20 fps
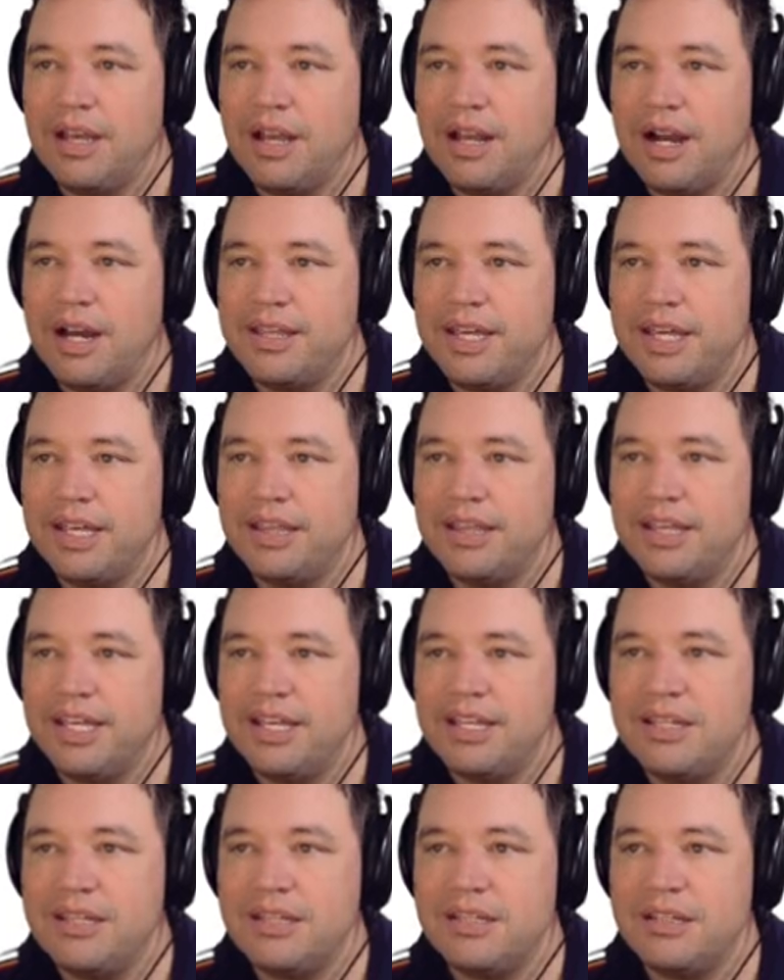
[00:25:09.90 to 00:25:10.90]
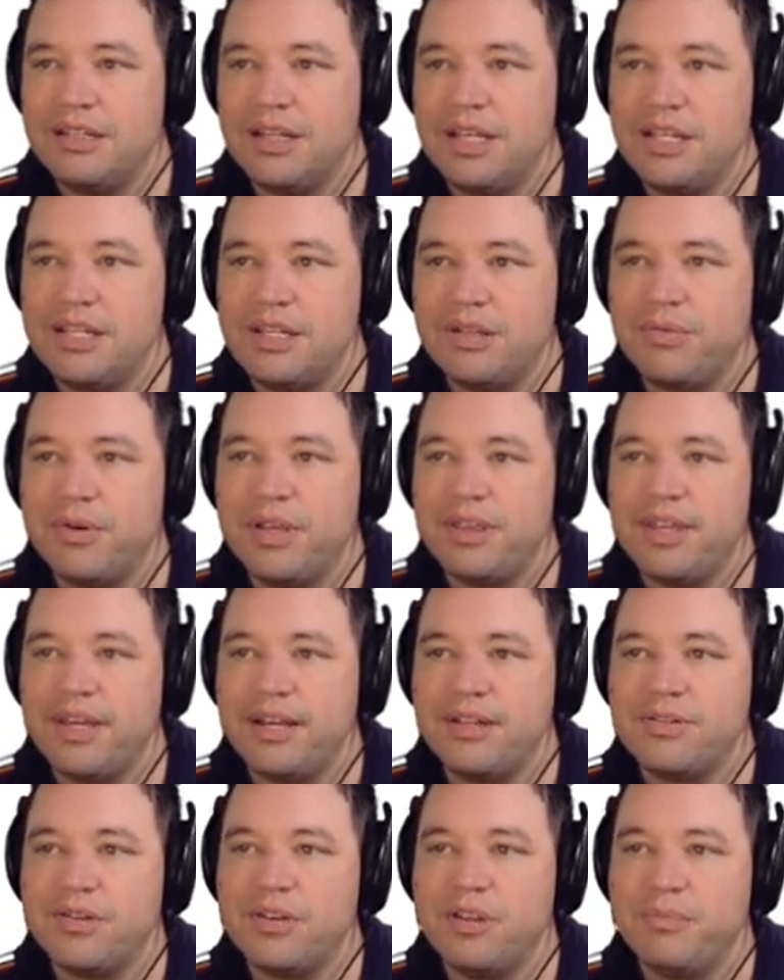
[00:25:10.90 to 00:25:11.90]
I think these three
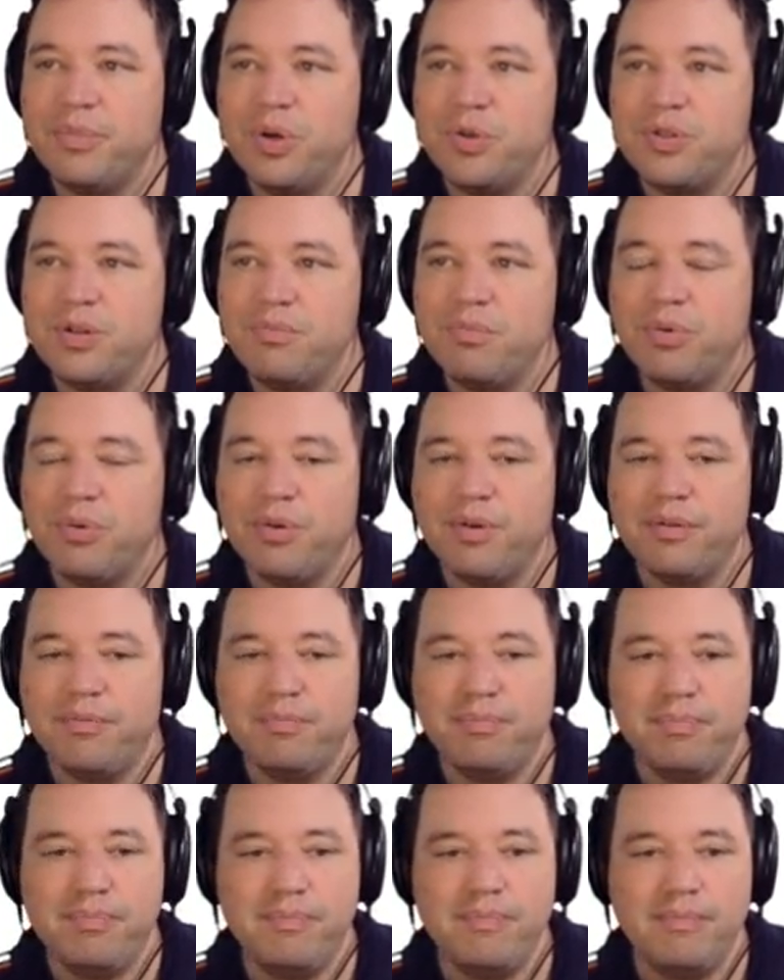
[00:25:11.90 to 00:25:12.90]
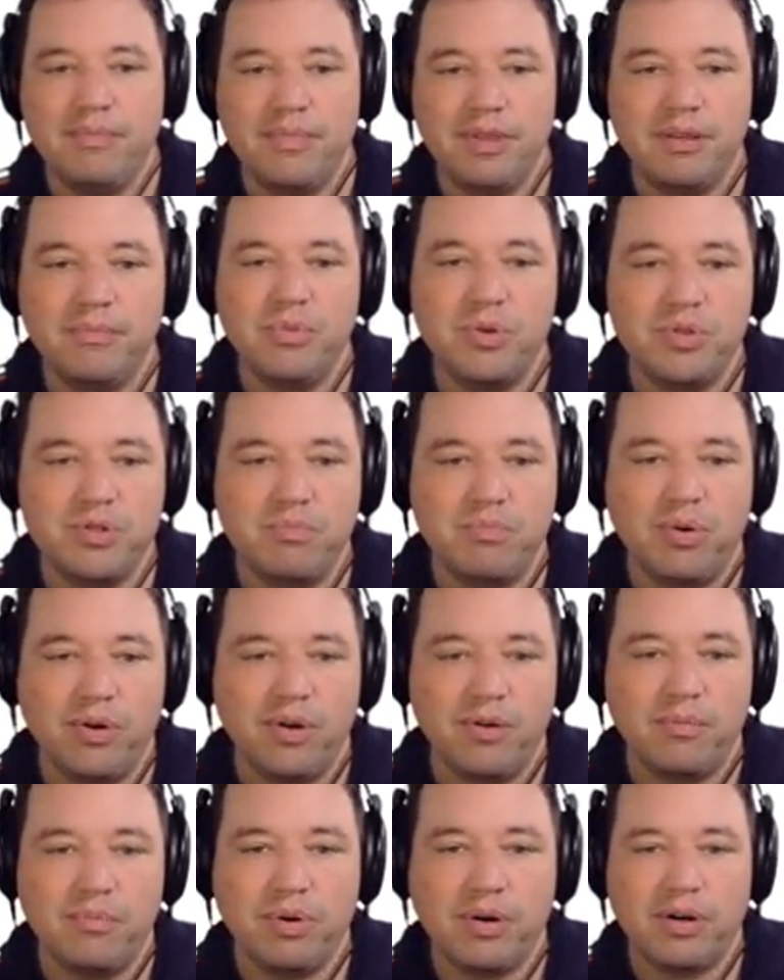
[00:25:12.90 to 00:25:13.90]
things are the most important. The most
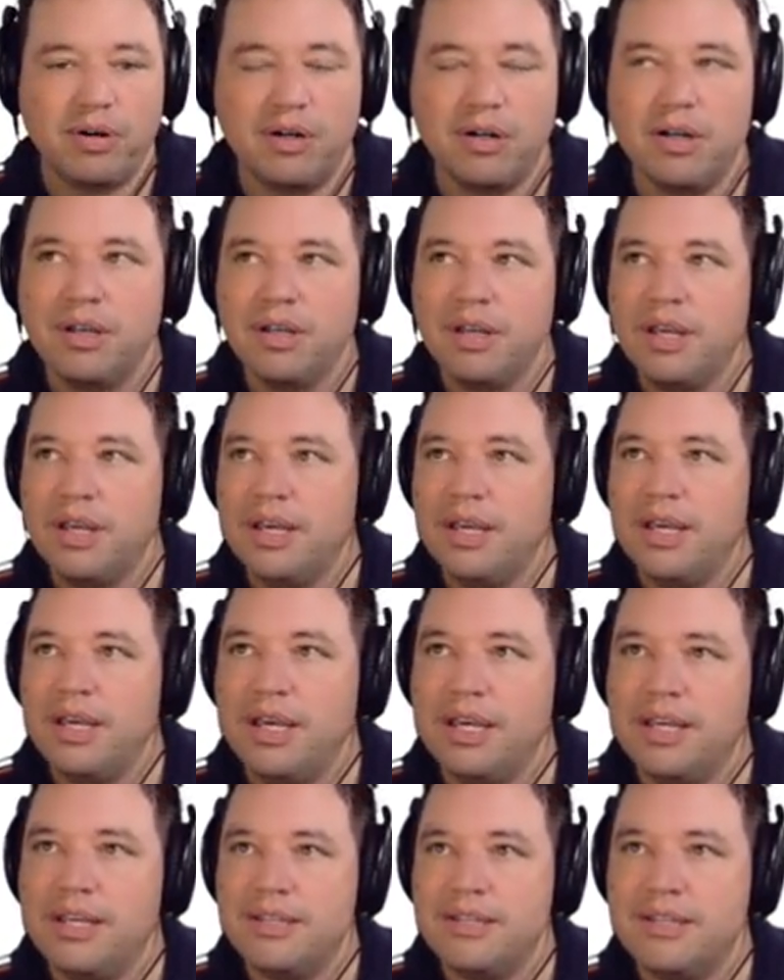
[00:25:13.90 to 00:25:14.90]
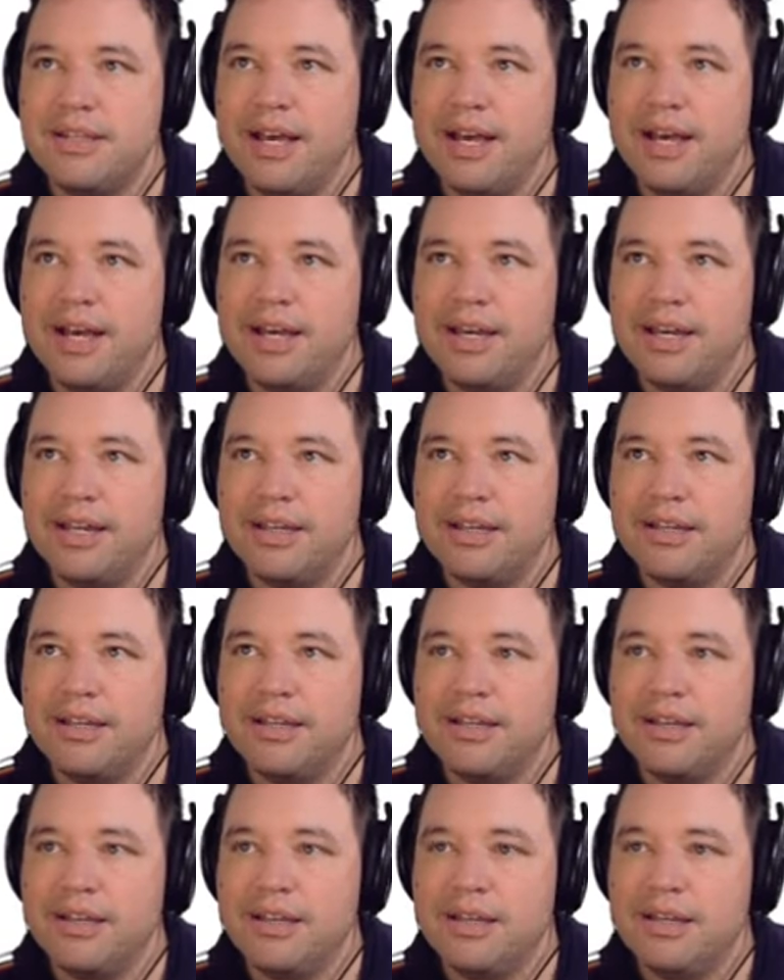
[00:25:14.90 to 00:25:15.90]
important part is that
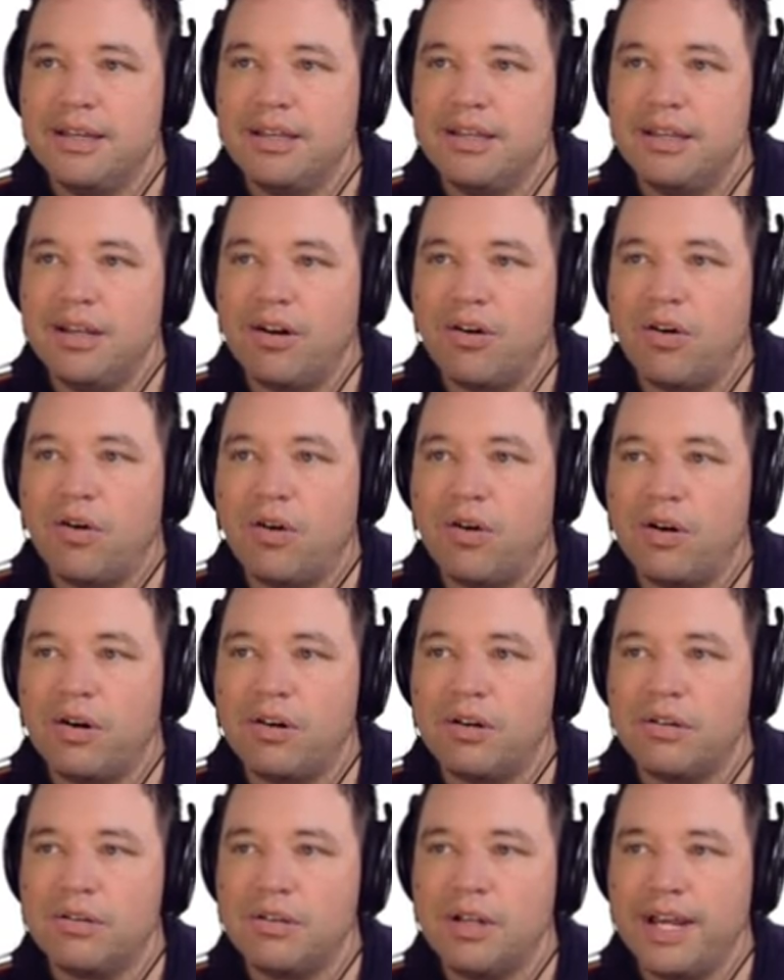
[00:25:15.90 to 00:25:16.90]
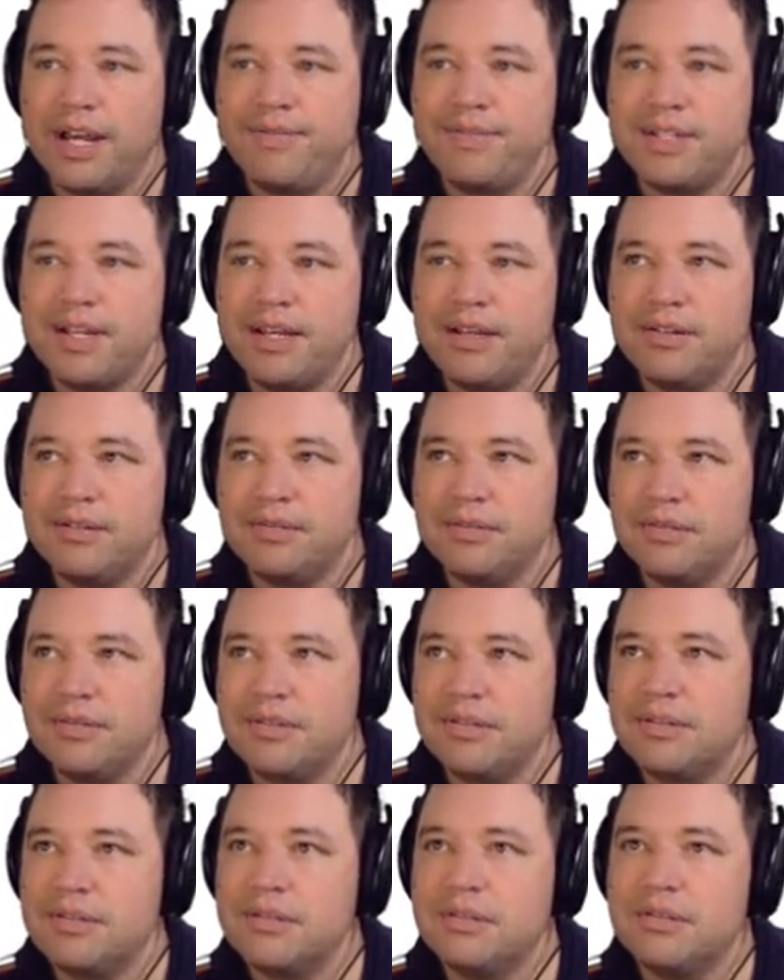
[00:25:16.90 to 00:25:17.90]
there are life
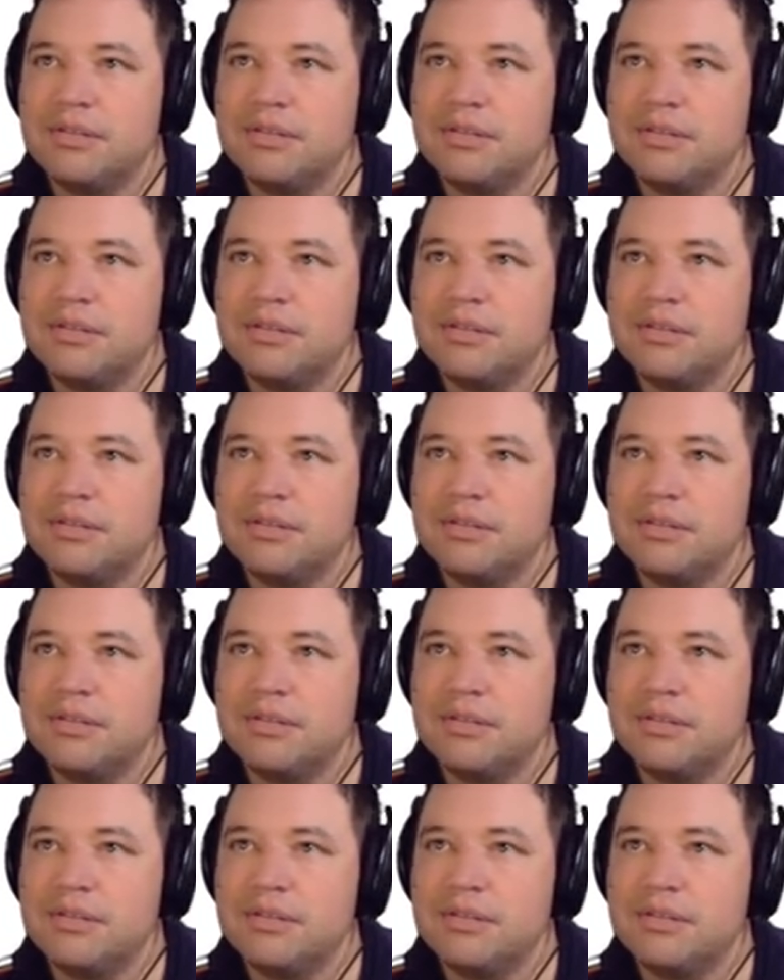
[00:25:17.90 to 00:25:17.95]
cycles.